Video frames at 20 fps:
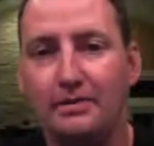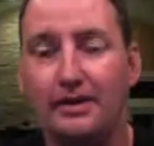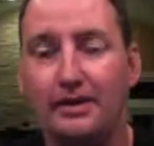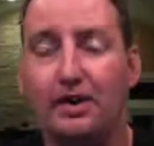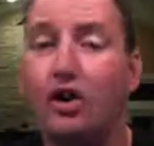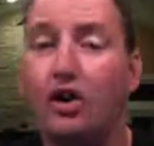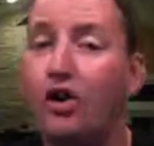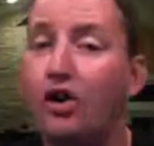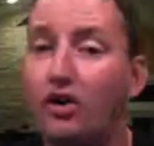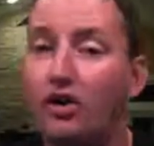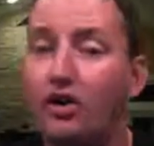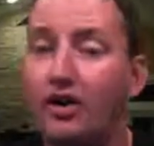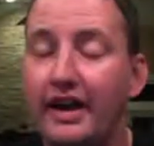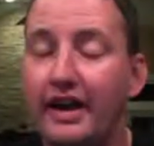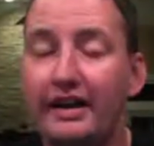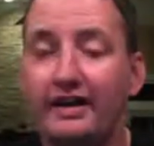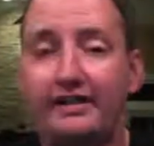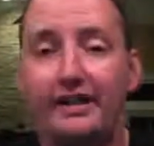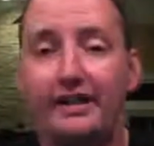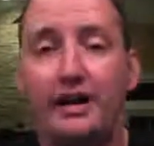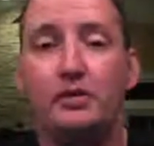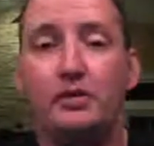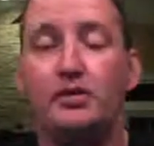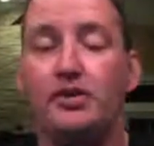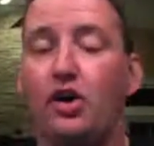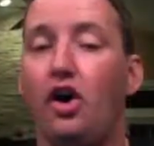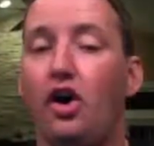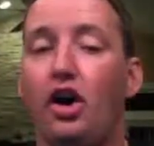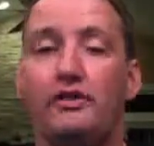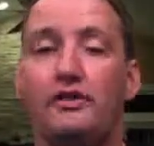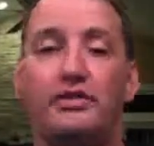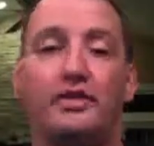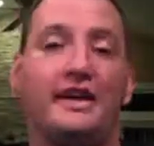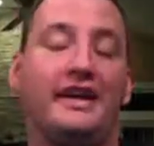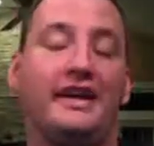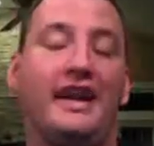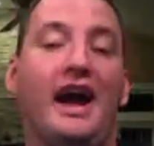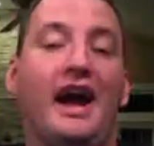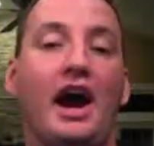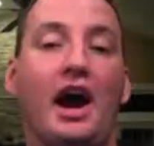They're all late. I was on for like
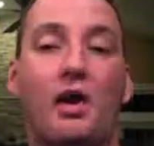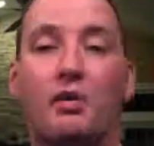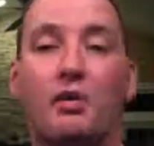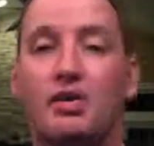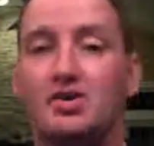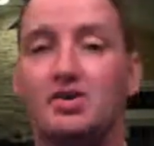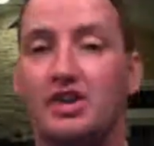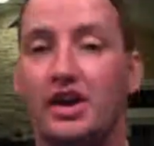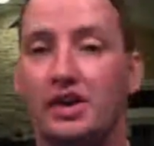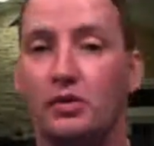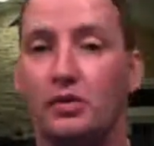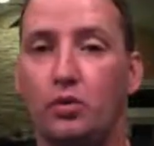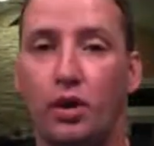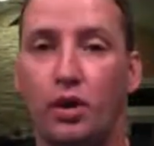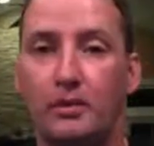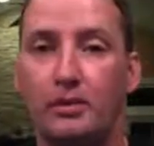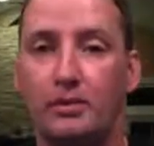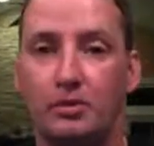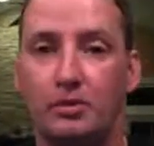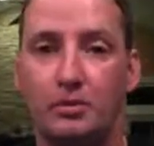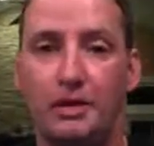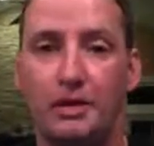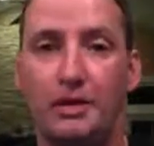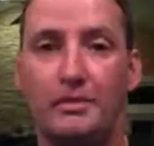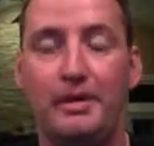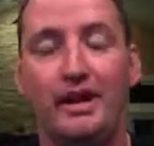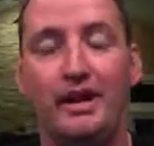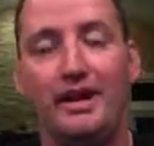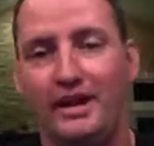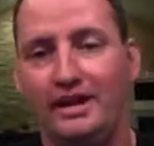an hour trying to warm the room up,